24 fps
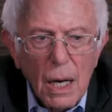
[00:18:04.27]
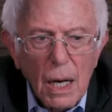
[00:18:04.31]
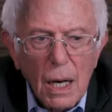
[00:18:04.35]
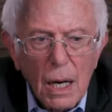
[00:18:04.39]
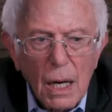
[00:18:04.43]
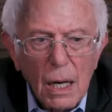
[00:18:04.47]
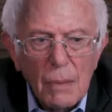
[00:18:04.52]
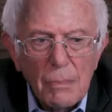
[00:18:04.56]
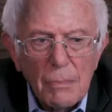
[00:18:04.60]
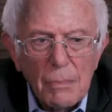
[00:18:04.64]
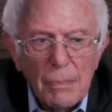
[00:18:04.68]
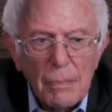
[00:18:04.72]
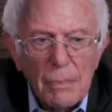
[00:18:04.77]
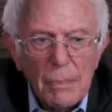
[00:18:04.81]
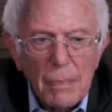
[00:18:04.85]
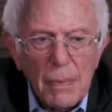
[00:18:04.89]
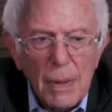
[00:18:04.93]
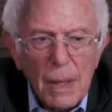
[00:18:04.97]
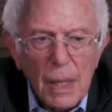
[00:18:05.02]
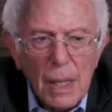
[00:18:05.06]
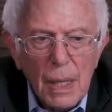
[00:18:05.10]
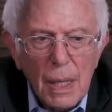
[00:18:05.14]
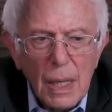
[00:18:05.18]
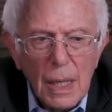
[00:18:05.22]
And
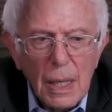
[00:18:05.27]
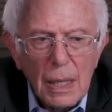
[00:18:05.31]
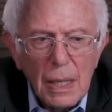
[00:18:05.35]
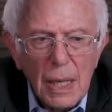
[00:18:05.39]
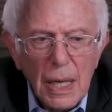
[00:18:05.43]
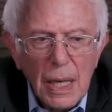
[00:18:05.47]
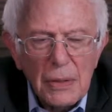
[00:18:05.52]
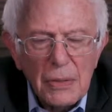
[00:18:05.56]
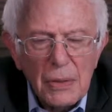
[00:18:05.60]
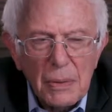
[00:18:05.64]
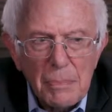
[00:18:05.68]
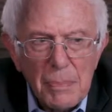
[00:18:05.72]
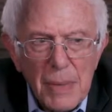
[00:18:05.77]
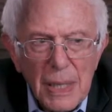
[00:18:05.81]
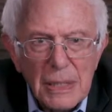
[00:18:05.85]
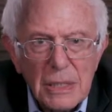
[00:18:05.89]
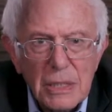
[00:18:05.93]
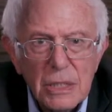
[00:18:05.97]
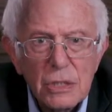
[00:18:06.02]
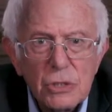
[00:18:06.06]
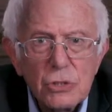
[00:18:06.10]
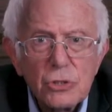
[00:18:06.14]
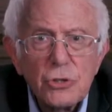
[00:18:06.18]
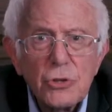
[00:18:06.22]
the
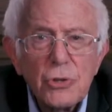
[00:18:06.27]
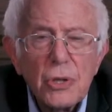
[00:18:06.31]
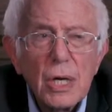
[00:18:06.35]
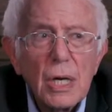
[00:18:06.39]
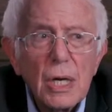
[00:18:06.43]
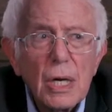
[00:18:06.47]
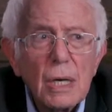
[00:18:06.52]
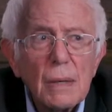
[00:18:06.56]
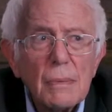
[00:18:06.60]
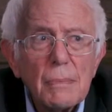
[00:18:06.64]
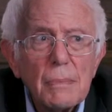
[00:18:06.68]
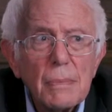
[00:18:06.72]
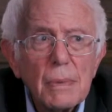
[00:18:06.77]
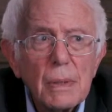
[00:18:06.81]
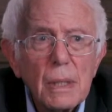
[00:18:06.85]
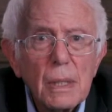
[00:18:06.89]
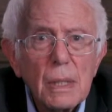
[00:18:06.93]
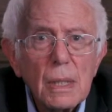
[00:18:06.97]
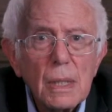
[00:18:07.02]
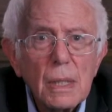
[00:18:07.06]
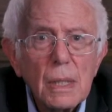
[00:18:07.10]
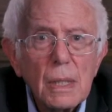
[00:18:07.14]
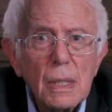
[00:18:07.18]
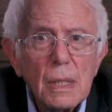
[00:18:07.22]
message there
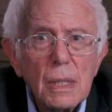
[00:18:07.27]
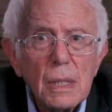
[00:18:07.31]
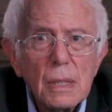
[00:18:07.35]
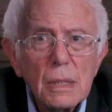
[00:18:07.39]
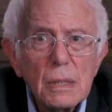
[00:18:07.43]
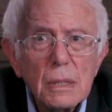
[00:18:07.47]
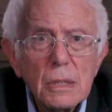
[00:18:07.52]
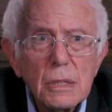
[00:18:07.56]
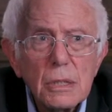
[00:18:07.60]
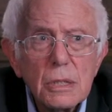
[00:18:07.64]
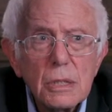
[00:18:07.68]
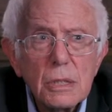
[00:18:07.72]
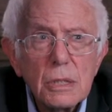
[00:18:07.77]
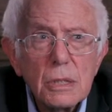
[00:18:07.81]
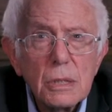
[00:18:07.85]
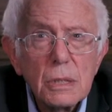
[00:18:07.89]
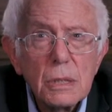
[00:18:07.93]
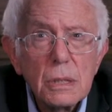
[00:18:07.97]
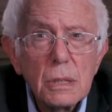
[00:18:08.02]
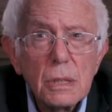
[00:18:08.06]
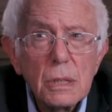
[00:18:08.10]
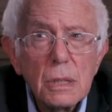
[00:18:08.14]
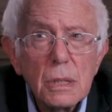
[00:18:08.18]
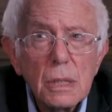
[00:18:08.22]

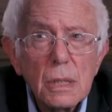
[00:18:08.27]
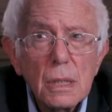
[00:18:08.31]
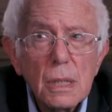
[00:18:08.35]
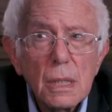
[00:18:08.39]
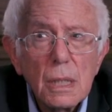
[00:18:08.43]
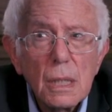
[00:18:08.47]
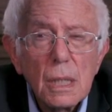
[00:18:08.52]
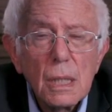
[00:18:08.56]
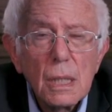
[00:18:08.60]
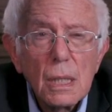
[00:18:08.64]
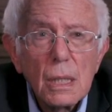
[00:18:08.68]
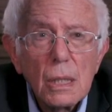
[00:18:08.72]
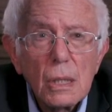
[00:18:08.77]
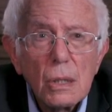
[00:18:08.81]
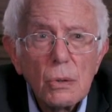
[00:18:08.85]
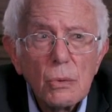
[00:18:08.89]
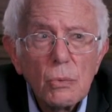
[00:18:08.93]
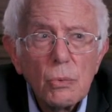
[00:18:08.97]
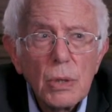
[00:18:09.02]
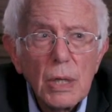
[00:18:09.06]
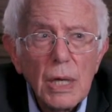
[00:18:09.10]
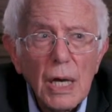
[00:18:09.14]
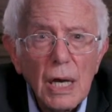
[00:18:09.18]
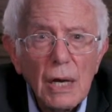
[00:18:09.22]
is
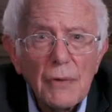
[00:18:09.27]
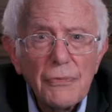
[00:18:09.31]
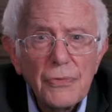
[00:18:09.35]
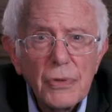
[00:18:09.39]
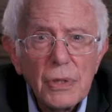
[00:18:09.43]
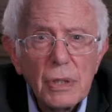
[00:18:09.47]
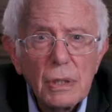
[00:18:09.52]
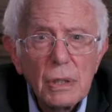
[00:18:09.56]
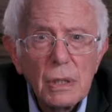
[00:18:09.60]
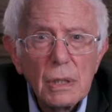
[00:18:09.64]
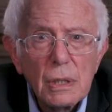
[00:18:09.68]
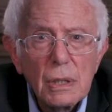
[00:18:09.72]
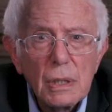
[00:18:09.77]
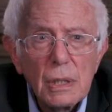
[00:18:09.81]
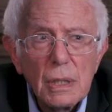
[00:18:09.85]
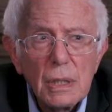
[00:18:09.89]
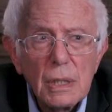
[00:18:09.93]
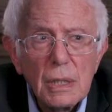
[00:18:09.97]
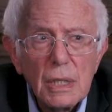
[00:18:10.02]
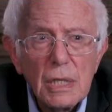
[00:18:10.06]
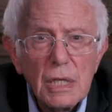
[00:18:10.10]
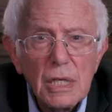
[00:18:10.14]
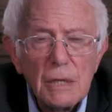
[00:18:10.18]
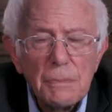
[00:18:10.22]
we have to
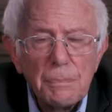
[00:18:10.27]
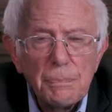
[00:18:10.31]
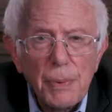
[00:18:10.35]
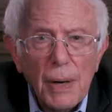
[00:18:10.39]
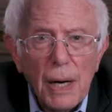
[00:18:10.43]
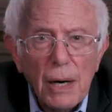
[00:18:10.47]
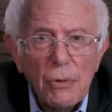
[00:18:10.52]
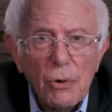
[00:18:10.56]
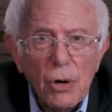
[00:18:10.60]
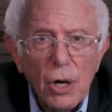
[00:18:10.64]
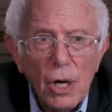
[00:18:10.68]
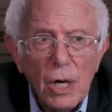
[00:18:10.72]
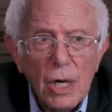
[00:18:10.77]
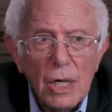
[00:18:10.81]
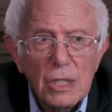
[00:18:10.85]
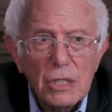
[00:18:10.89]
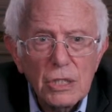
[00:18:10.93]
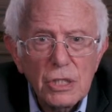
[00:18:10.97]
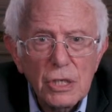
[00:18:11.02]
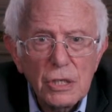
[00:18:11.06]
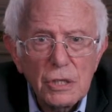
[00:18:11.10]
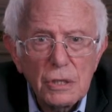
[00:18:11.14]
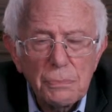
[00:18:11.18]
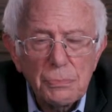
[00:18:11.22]
keep our
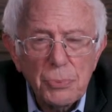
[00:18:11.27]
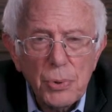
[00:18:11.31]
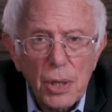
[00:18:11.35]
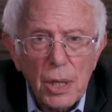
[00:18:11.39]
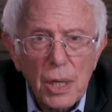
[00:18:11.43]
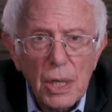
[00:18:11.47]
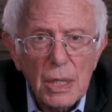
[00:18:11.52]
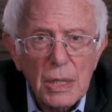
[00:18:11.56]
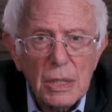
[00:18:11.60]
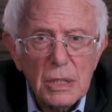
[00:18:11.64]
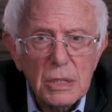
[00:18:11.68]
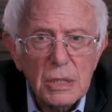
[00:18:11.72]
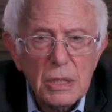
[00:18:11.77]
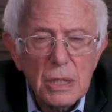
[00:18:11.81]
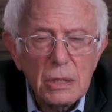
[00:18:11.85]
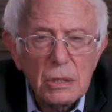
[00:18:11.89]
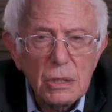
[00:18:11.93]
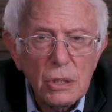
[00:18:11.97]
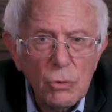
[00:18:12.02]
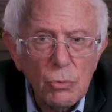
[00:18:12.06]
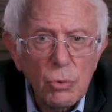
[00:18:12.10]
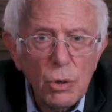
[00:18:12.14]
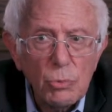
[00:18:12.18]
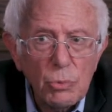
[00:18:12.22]
eyes on the prize
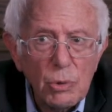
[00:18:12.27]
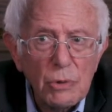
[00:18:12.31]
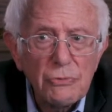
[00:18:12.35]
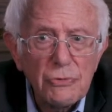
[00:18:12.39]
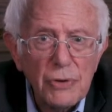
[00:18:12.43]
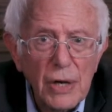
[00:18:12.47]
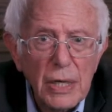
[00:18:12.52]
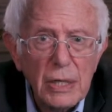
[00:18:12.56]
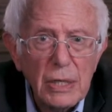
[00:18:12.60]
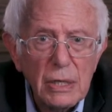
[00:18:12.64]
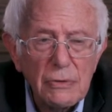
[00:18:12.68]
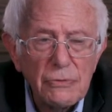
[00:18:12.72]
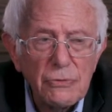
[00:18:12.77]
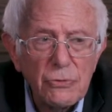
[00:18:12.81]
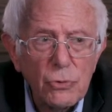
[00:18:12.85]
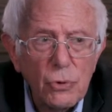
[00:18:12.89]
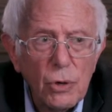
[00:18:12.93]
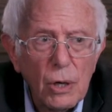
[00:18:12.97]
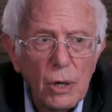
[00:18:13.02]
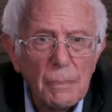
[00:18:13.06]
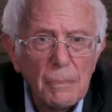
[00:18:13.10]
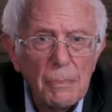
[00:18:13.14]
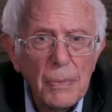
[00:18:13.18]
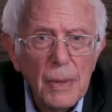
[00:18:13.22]
and know what we're fighting
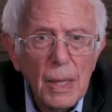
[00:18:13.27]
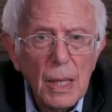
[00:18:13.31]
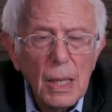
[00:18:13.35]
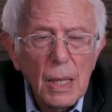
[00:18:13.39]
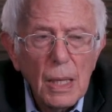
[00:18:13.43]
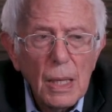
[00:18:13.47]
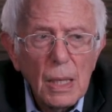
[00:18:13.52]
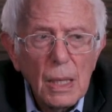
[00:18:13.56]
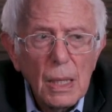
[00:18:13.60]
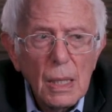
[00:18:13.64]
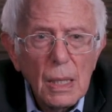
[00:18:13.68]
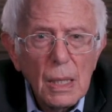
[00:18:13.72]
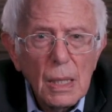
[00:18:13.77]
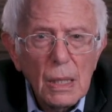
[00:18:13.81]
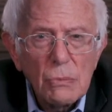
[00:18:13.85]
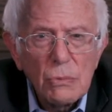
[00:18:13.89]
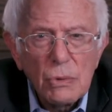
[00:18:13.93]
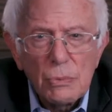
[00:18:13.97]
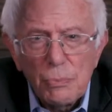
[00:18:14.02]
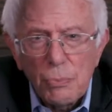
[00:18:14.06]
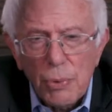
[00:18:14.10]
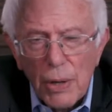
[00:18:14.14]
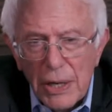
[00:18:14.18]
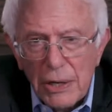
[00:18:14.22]
for.
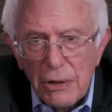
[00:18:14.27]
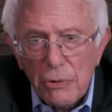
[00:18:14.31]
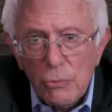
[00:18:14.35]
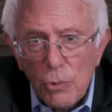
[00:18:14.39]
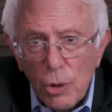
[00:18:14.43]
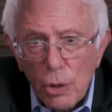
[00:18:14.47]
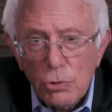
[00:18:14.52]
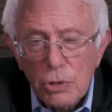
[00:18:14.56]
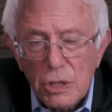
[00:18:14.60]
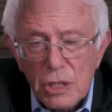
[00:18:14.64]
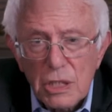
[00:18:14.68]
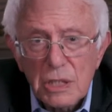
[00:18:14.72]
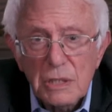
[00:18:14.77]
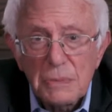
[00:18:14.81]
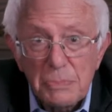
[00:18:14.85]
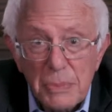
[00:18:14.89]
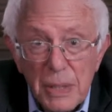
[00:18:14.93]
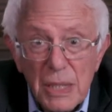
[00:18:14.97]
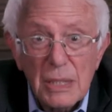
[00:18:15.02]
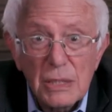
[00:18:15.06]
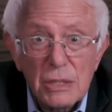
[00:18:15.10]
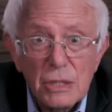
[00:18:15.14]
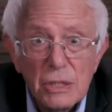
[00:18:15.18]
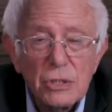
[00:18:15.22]
What Bread and Roses
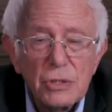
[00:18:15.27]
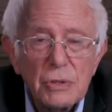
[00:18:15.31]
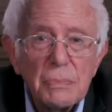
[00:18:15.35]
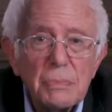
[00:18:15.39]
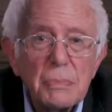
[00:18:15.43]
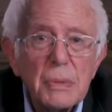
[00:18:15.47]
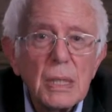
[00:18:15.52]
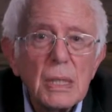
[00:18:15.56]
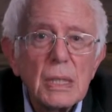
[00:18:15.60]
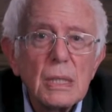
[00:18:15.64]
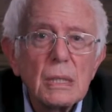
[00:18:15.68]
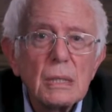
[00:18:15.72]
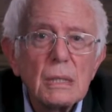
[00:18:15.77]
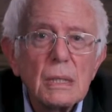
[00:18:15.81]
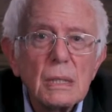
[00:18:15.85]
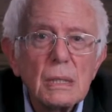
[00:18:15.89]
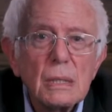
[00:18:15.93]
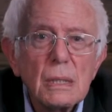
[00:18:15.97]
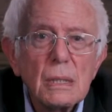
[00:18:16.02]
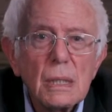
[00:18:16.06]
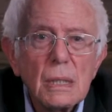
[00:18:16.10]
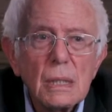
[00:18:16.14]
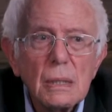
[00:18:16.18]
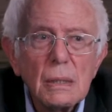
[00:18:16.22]
means to me,
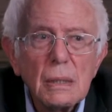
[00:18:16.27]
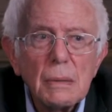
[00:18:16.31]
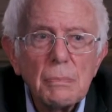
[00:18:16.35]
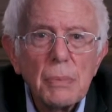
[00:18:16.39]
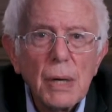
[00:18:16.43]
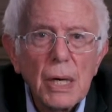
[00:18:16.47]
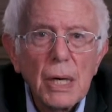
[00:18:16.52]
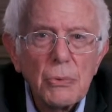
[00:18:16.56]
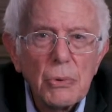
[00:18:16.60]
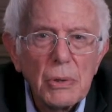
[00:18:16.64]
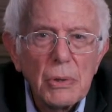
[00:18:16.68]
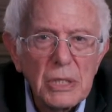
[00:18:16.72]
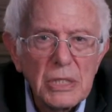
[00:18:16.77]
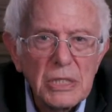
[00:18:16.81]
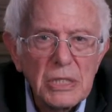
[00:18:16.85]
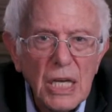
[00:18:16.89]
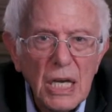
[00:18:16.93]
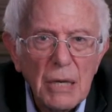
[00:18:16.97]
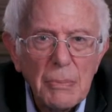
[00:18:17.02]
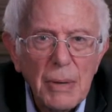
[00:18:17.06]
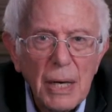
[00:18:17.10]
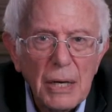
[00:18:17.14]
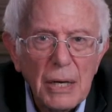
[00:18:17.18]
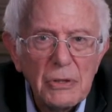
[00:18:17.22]
and by the way, this
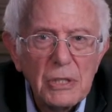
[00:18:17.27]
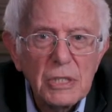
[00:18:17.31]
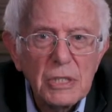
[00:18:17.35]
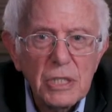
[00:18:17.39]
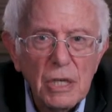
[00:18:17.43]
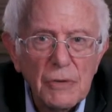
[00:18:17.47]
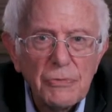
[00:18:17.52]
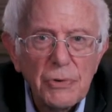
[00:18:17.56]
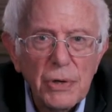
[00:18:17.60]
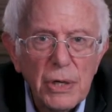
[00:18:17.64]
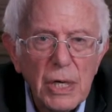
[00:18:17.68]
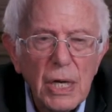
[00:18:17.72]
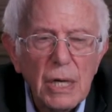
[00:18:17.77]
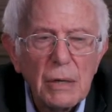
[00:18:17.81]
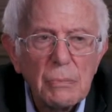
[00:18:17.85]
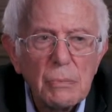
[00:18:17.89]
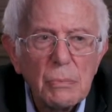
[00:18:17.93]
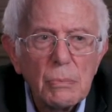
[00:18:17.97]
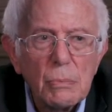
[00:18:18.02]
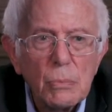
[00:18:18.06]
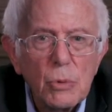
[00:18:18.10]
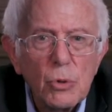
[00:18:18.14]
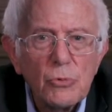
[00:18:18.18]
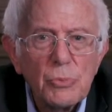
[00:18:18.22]
came out of the suffragette
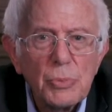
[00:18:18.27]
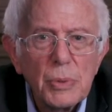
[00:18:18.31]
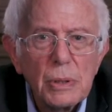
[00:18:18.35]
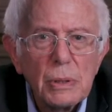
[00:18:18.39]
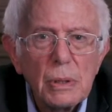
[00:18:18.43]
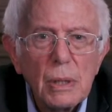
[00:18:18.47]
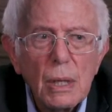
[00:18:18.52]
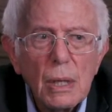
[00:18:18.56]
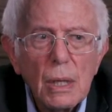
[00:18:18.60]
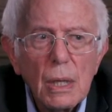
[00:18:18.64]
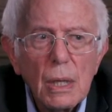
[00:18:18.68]
movement,